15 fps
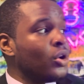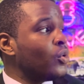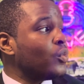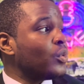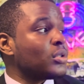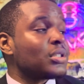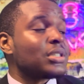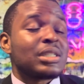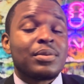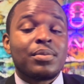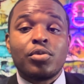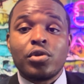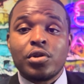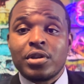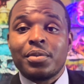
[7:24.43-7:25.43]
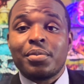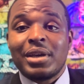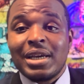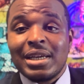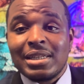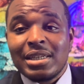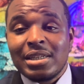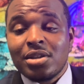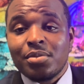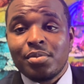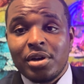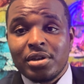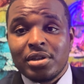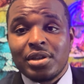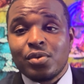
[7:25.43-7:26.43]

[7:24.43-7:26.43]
we'll see more demand hit the market.